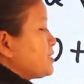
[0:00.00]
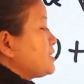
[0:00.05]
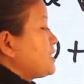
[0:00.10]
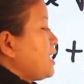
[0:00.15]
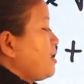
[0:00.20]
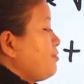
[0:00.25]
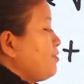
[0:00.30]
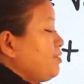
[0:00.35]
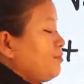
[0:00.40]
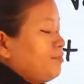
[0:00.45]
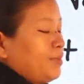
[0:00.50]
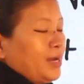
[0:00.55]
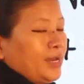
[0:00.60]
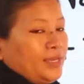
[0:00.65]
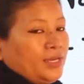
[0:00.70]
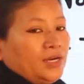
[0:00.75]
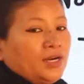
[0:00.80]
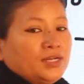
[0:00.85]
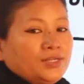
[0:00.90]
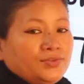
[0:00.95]
7
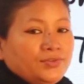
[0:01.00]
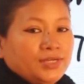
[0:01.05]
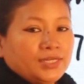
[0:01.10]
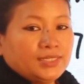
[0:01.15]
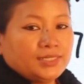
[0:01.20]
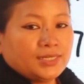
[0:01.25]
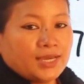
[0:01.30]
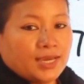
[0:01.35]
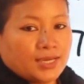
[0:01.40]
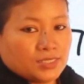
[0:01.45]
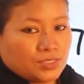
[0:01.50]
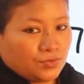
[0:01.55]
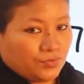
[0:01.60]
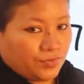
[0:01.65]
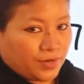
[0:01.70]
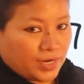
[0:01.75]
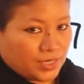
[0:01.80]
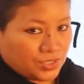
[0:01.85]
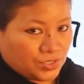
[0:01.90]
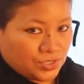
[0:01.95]
by 100 as a
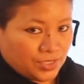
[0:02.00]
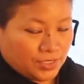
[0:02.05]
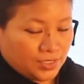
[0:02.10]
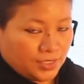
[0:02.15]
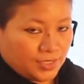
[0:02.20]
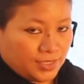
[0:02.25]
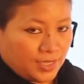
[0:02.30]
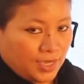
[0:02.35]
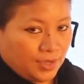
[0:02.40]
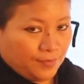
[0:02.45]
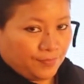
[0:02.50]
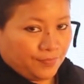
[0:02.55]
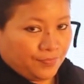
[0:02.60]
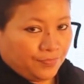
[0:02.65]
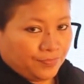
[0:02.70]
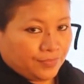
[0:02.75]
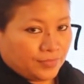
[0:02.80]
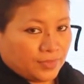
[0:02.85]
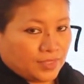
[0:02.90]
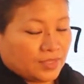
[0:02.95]
fraction. Yeah,
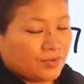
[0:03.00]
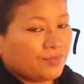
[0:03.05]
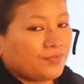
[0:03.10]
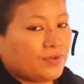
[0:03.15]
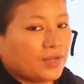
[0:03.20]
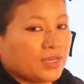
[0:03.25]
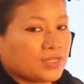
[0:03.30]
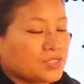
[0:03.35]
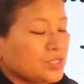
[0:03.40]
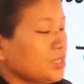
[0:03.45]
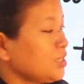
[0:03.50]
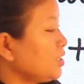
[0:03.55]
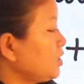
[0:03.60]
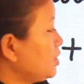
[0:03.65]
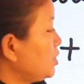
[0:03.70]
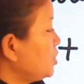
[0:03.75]
fraction.